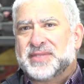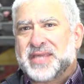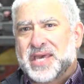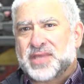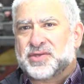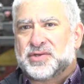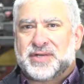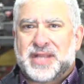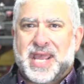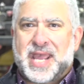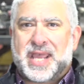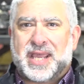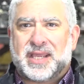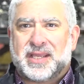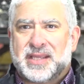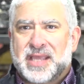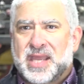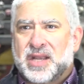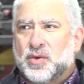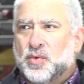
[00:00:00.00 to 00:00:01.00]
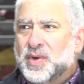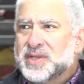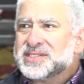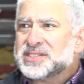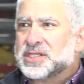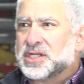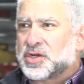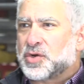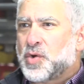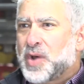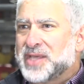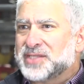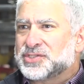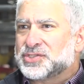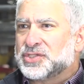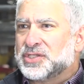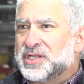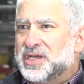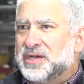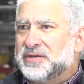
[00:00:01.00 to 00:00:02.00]
the other day, and it wasn't a
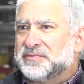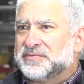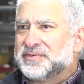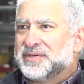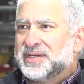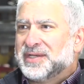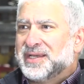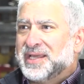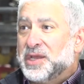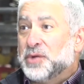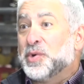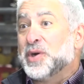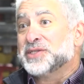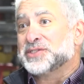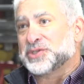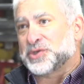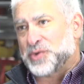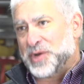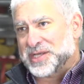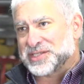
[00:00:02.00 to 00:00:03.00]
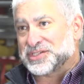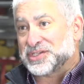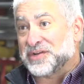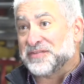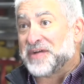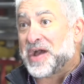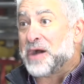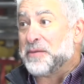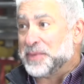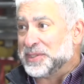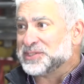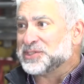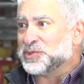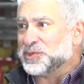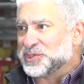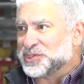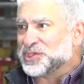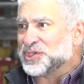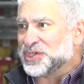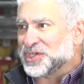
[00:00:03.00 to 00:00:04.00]
question of, it was a question of how much it
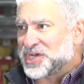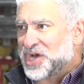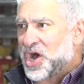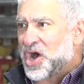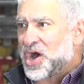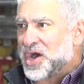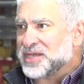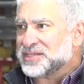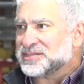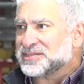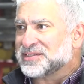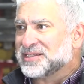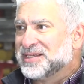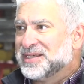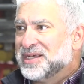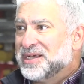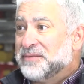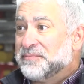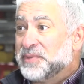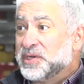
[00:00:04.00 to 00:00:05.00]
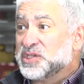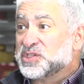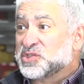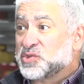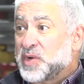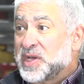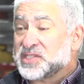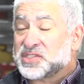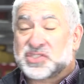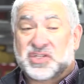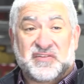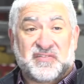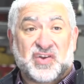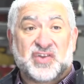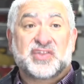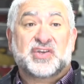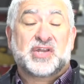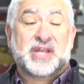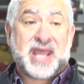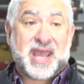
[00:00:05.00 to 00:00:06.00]
was going to cost, but it's a question of are
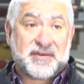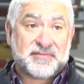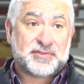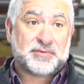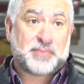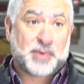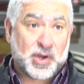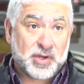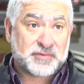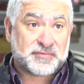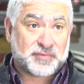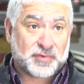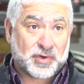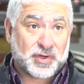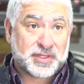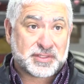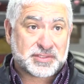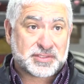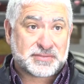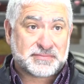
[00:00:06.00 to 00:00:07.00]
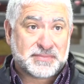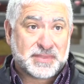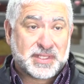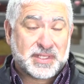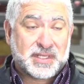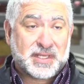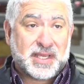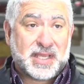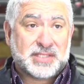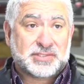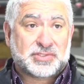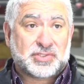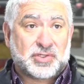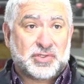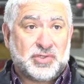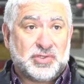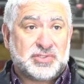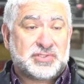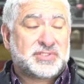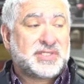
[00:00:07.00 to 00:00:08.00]
they going to have the part for us? And so
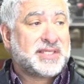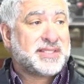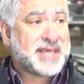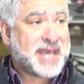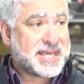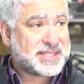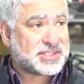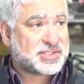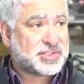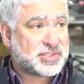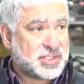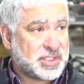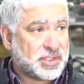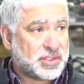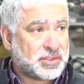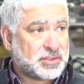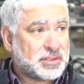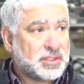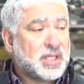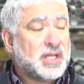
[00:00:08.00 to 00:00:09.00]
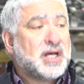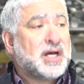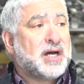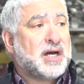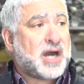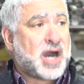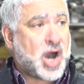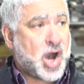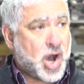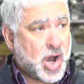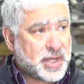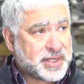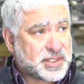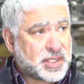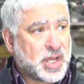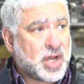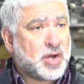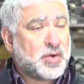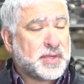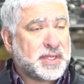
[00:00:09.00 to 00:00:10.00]
you see that still uh,
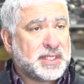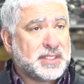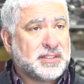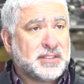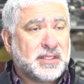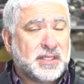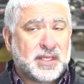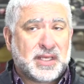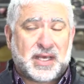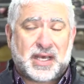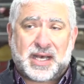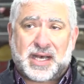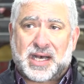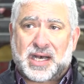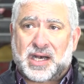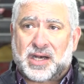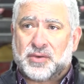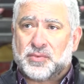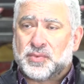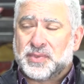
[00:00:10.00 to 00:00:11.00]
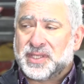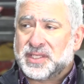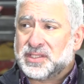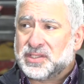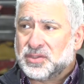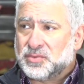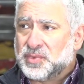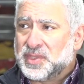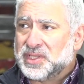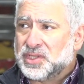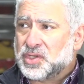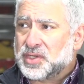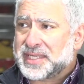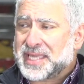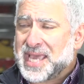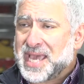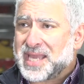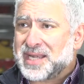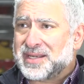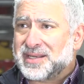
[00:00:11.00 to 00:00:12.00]
ongoing. Uh, we, we look
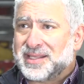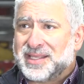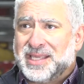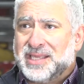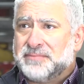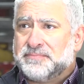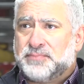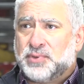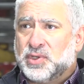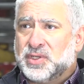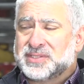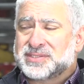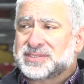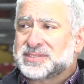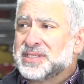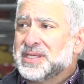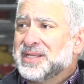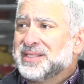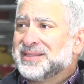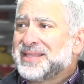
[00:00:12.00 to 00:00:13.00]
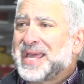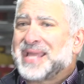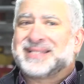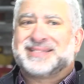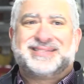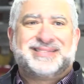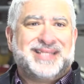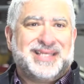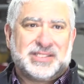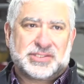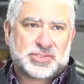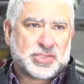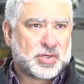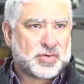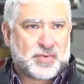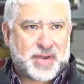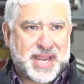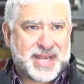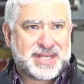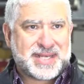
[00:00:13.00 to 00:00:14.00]
at inputs like diesel
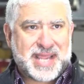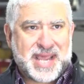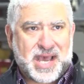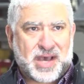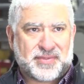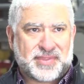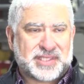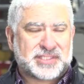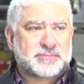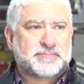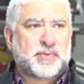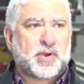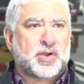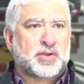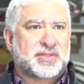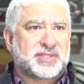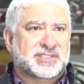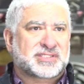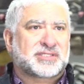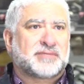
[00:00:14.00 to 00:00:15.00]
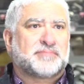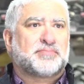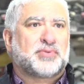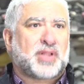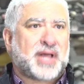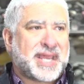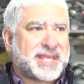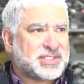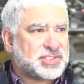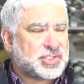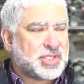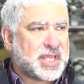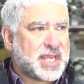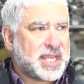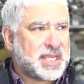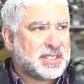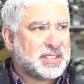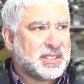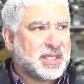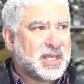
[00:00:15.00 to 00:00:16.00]
right now. That's part of the supply
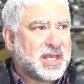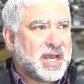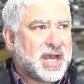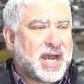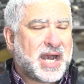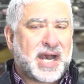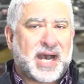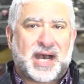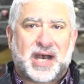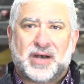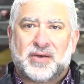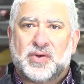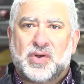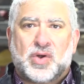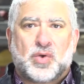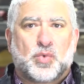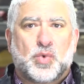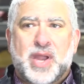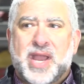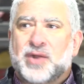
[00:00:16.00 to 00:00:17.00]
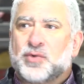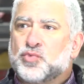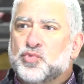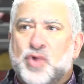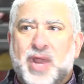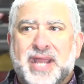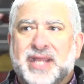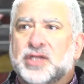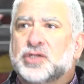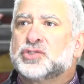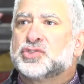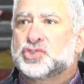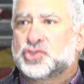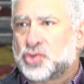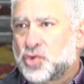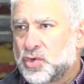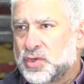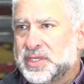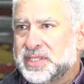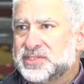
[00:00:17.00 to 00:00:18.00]
chain. Uh, we're at record
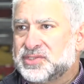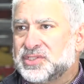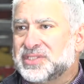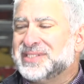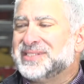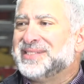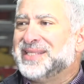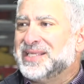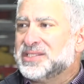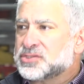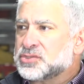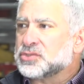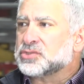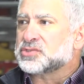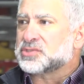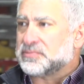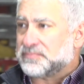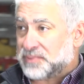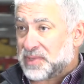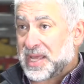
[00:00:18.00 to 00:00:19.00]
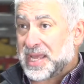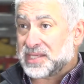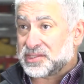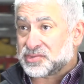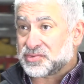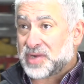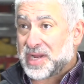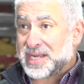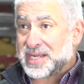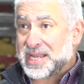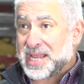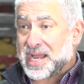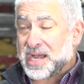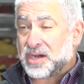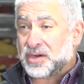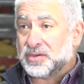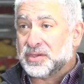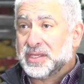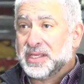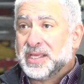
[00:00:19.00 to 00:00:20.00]
shortage in diesel supplies right
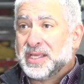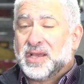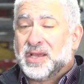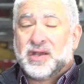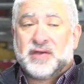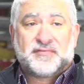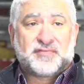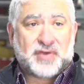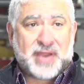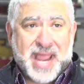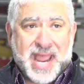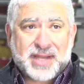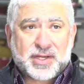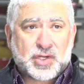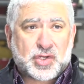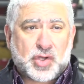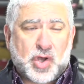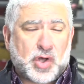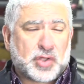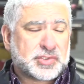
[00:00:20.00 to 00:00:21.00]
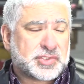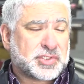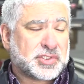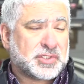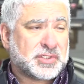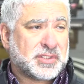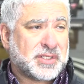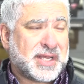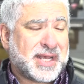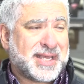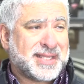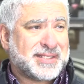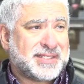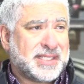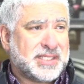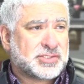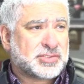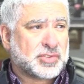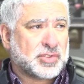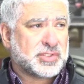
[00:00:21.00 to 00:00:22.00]
now. For agriculture, uh,
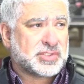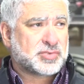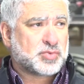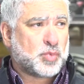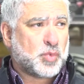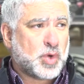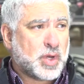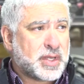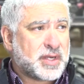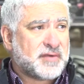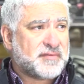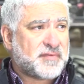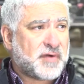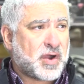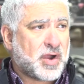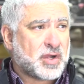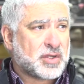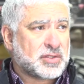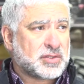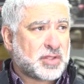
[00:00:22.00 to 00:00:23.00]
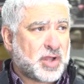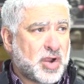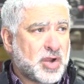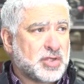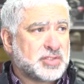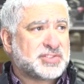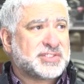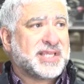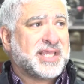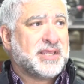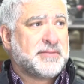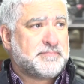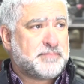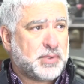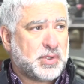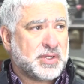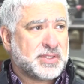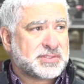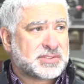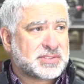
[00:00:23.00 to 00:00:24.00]
diesel is one of our large
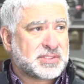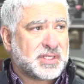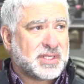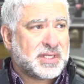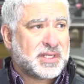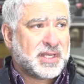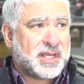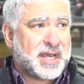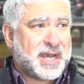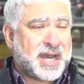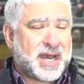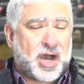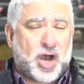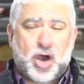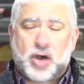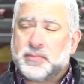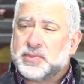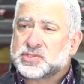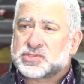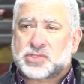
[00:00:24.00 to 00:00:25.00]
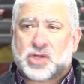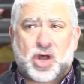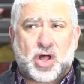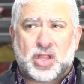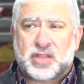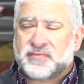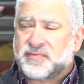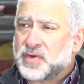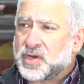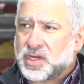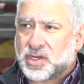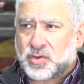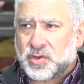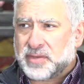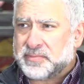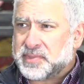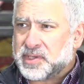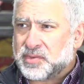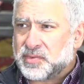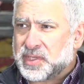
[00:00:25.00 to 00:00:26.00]
inputs. Uh, almost all of our
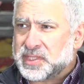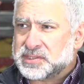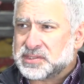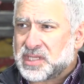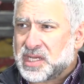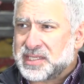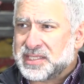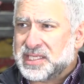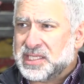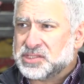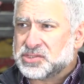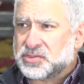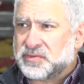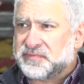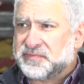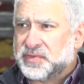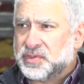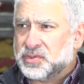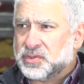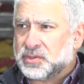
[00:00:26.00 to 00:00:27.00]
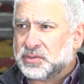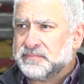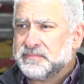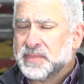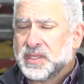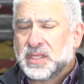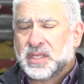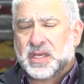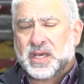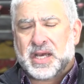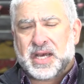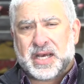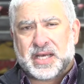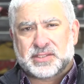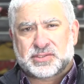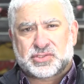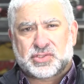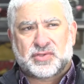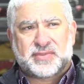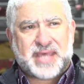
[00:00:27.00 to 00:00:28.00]
equipment runs on diesel fuel, uh,
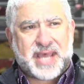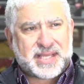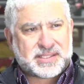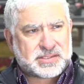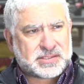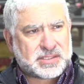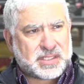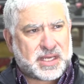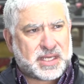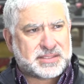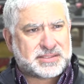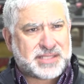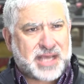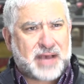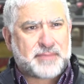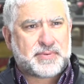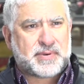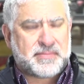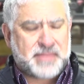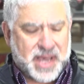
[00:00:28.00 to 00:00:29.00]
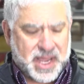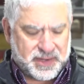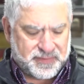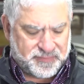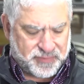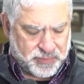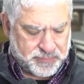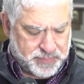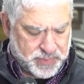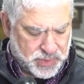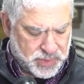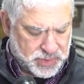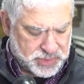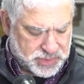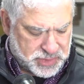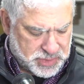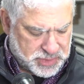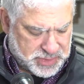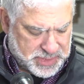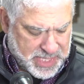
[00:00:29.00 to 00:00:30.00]
so that's uh, top of mind for
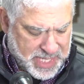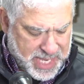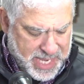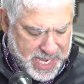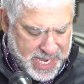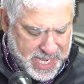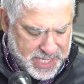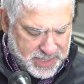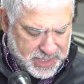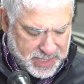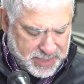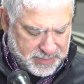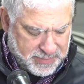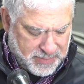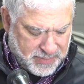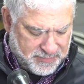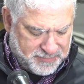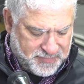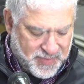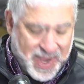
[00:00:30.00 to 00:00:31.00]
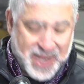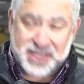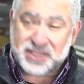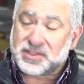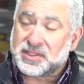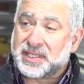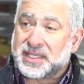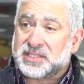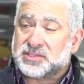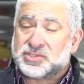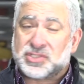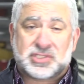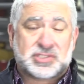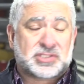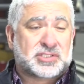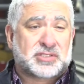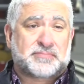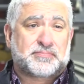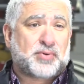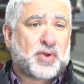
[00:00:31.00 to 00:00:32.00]
producers. And then finally,
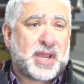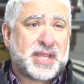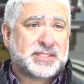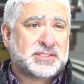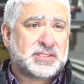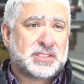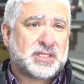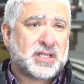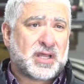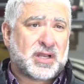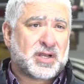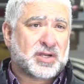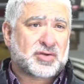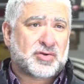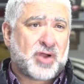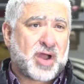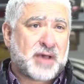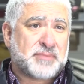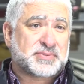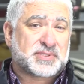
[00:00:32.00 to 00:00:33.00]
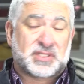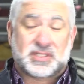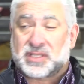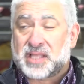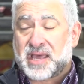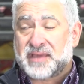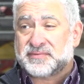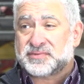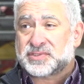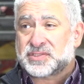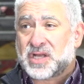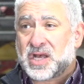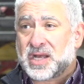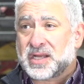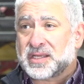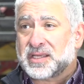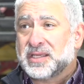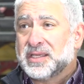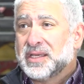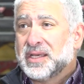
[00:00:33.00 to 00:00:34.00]
just the pricing on our crops and
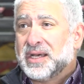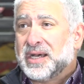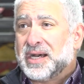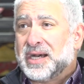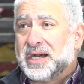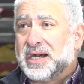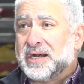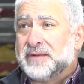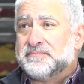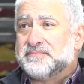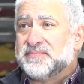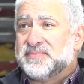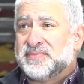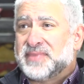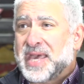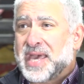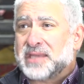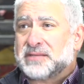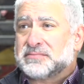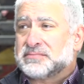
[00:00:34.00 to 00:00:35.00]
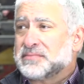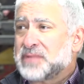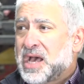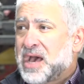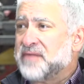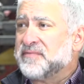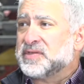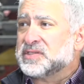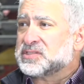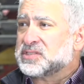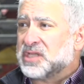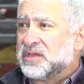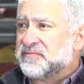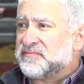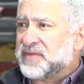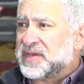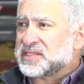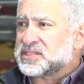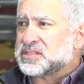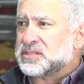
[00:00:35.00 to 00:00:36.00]
livestock. that obviously
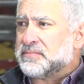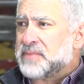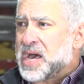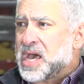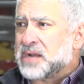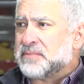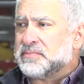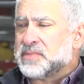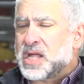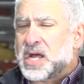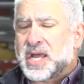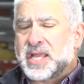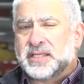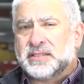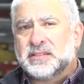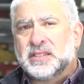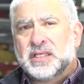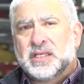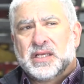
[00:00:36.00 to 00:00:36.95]
affects the bottom line.